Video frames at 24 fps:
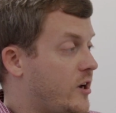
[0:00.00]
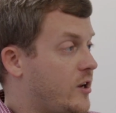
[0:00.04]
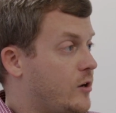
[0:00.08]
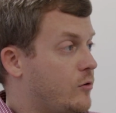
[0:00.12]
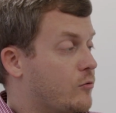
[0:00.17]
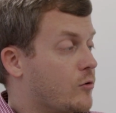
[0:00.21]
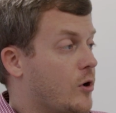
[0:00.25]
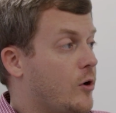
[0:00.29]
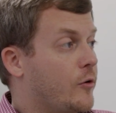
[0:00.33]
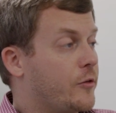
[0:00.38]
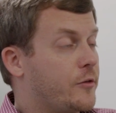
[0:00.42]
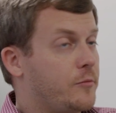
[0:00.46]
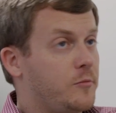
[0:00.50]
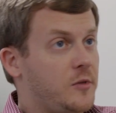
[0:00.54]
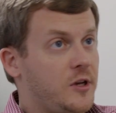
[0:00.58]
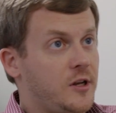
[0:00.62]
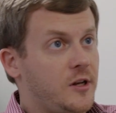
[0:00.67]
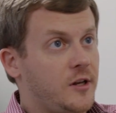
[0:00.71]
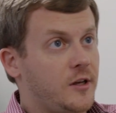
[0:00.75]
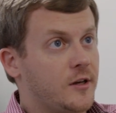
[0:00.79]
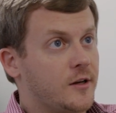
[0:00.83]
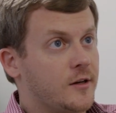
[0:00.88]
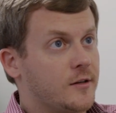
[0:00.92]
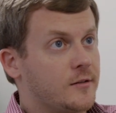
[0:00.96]
conduct a
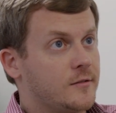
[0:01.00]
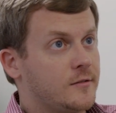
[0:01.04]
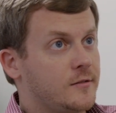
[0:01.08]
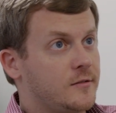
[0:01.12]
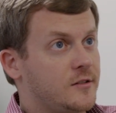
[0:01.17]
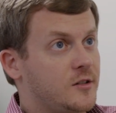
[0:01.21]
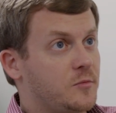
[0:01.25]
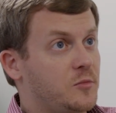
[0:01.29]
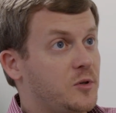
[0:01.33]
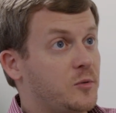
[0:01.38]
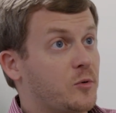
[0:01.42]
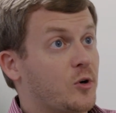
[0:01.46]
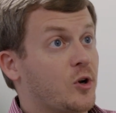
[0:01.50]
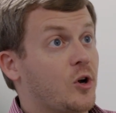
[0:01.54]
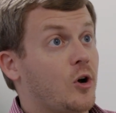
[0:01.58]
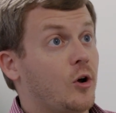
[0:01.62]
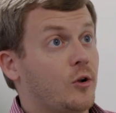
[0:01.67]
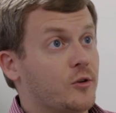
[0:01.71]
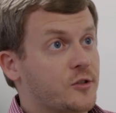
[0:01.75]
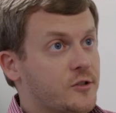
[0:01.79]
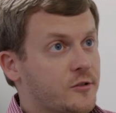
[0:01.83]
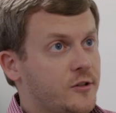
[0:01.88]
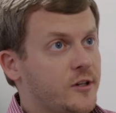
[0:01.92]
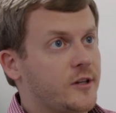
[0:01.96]
study, and we have
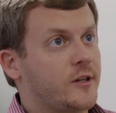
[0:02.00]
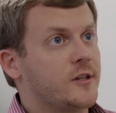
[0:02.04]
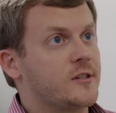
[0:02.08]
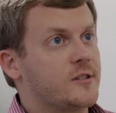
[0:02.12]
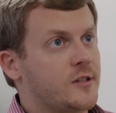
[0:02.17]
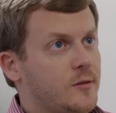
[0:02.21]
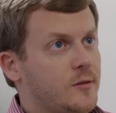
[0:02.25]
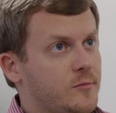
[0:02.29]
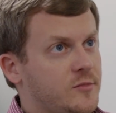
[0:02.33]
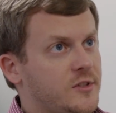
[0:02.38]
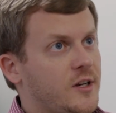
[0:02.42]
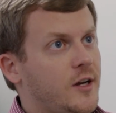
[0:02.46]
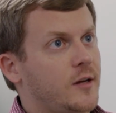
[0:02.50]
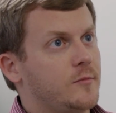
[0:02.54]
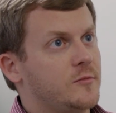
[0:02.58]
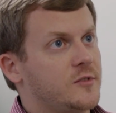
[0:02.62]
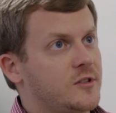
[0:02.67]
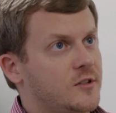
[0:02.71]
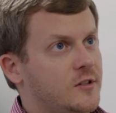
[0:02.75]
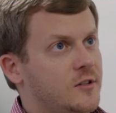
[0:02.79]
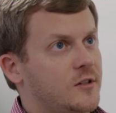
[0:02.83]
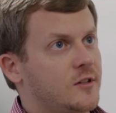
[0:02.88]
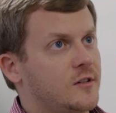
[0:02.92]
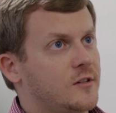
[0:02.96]
that with our
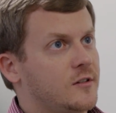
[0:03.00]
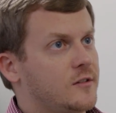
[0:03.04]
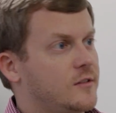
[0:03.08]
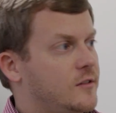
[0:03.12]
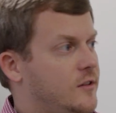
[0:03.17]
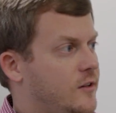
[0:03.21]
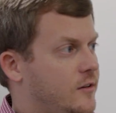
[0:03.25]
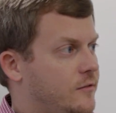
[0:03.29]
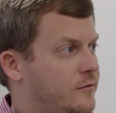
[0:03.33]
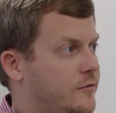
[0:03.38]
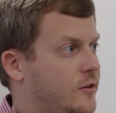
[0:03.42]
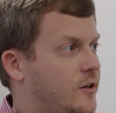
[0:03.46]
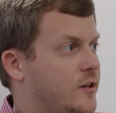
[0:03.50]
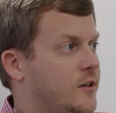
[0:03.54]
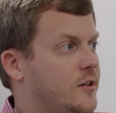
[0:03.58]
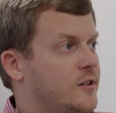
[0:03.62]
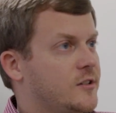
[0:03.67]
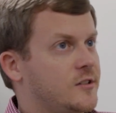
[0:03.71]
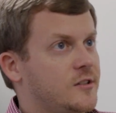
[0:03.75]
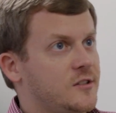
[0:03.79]
collaborative environment here.